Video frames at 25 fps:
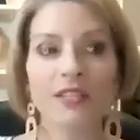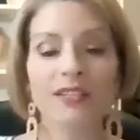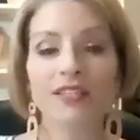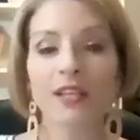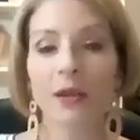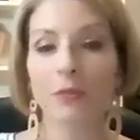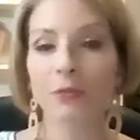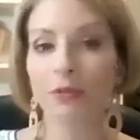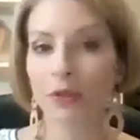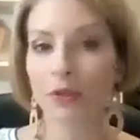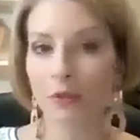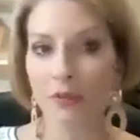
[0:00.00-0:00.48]

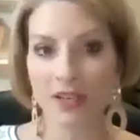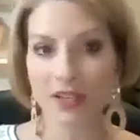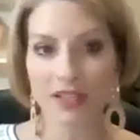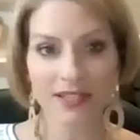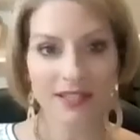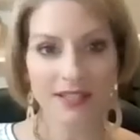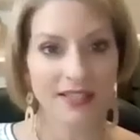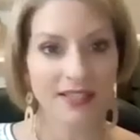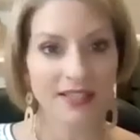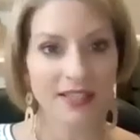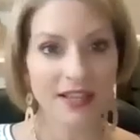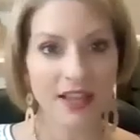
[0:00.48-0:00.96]

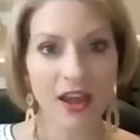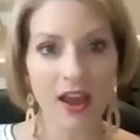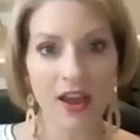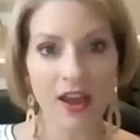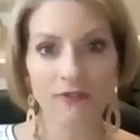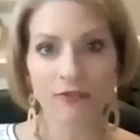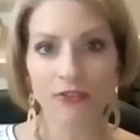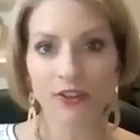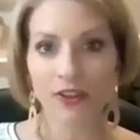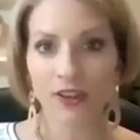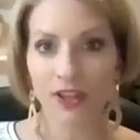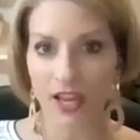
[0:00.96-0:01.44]
Supplements,
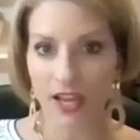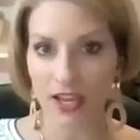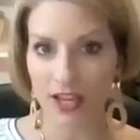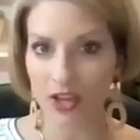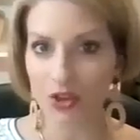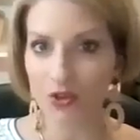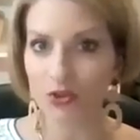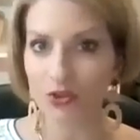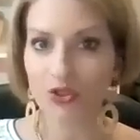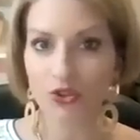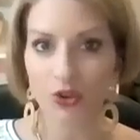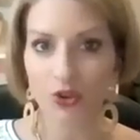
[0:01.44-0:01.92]
I feel
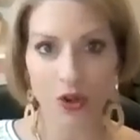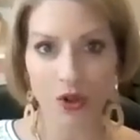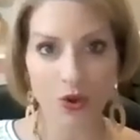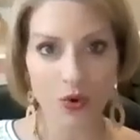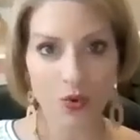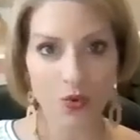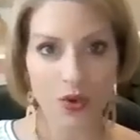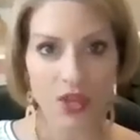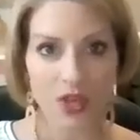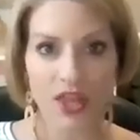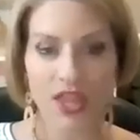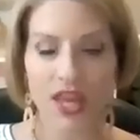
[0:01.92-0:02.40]
like you
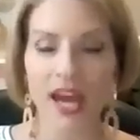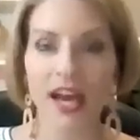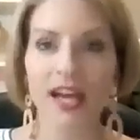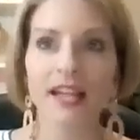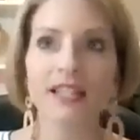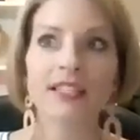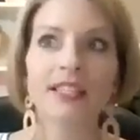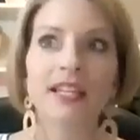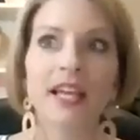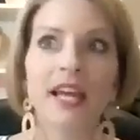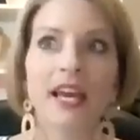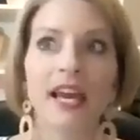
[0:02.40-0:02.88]
struggle with
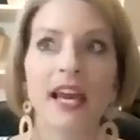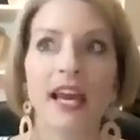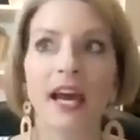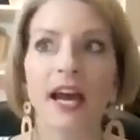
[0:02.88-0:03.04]
that.